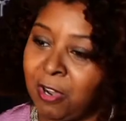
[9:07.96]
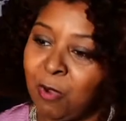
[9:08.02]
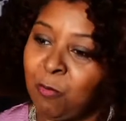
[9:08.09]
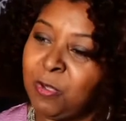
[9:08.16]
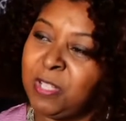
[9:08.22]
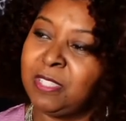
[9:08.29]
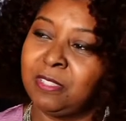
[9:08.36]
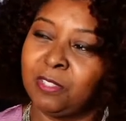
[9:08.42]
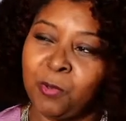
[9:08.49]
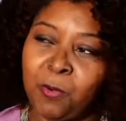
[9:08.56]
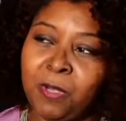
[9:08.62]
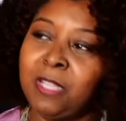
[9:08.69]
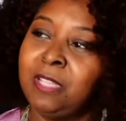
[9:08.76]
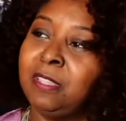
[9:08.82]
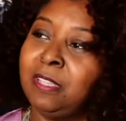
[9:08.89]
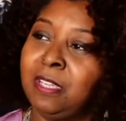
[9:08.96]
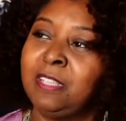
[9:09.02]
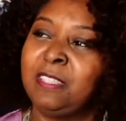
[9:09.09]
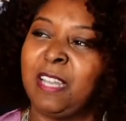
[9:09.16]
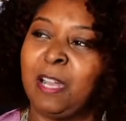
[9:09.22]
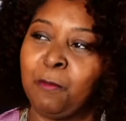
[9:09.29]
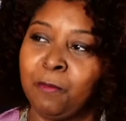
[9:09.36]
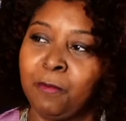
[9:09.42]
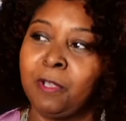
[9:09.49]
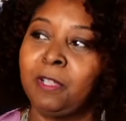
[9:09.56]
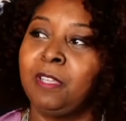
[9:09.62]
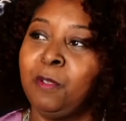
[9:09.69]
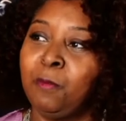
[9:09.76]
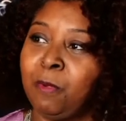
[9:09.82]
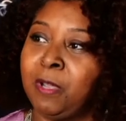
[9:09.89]
out what's 20 things I
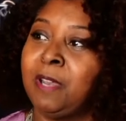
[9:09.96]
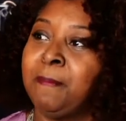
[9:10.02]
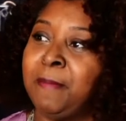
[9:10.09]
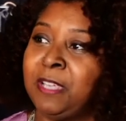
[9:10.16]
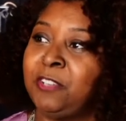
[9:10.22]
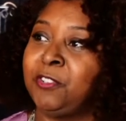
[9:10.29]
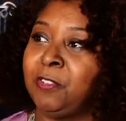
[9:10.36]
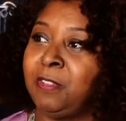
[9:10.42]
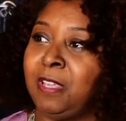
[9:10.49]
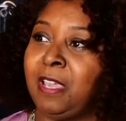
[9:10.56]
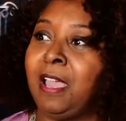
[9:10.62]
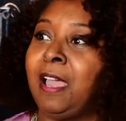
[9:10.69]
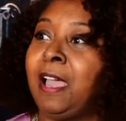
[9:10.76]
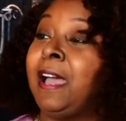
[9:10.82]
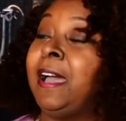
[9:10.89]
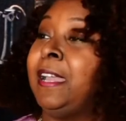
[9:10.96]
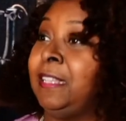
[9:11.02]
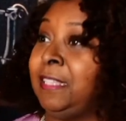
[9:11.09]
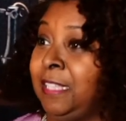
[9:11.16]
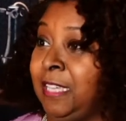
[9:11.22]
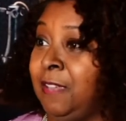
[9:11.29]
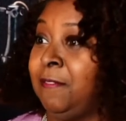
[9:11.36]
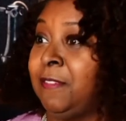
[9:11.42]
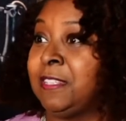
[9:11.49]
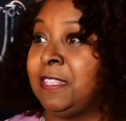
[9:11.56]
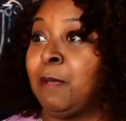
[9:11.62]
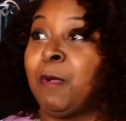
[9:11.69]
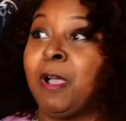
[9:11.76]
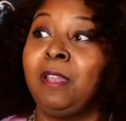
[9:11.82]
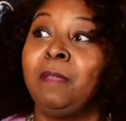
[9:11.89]
really want to make sure that I leave because
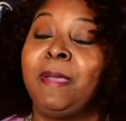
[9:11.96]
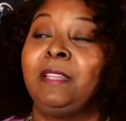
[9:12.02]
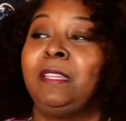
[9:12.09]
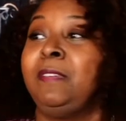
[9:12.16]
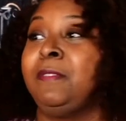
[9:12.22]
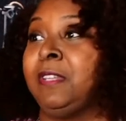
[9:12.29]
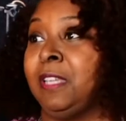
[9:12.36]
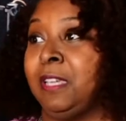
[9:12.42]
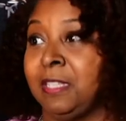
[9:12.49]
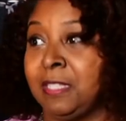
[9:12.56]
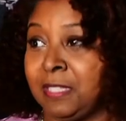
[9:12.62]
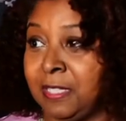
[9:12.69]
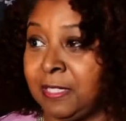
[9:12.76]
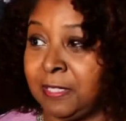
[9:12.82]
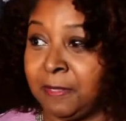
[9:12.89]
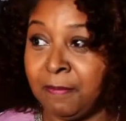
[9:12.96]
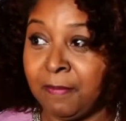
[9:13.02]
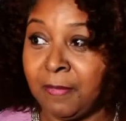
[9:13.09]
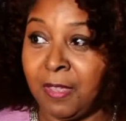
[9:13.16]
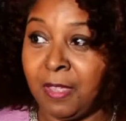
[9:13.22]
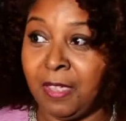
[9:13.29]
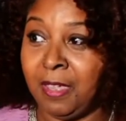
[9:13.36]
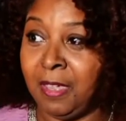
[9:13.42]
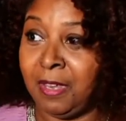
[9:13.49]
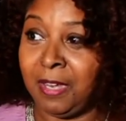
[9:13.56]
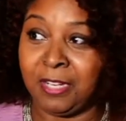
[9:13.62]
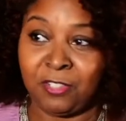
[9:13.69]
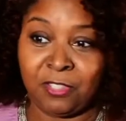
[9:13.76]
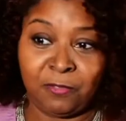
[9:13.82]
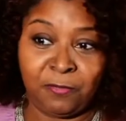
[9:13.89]
I'm all about leaving legacies. Mm -hmm.
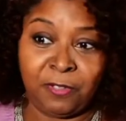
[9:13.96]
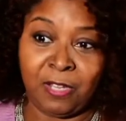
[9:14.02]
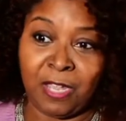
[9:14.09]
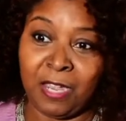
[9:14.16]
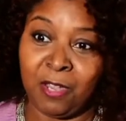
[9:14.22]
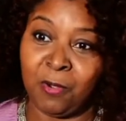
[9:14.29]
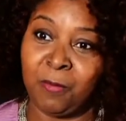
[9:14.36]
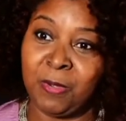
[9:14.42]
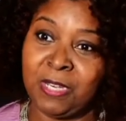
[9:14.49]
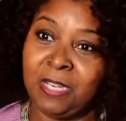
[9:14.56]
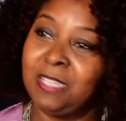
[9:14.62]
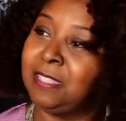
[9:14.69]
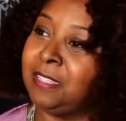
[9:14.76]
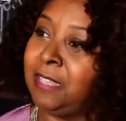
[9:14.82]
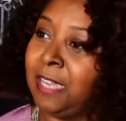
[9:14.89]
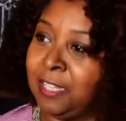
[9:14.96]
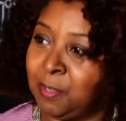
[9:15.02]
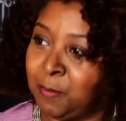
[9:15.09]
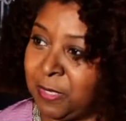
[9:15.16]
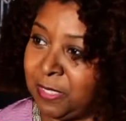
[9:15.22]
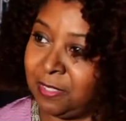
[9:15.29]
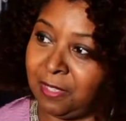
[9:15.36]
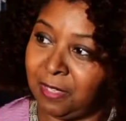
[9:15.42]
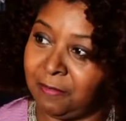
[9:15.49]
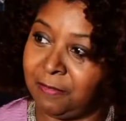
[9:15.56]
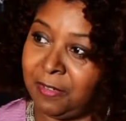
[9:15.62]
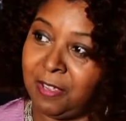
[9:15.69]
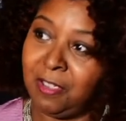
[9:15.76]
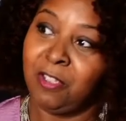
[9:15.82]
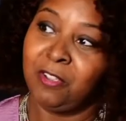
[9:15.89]
And I just feel like we need to document stuff.
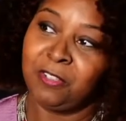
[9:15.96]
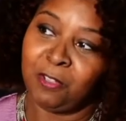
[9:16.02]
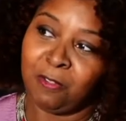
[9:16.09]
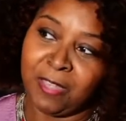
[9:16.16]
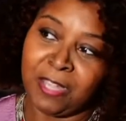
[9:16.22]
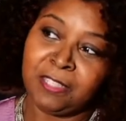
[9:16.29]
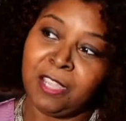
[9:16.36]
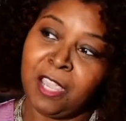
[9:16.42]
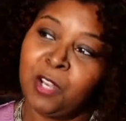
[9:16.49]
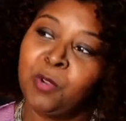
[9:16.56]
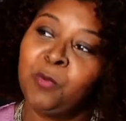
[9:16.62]
So that's kind of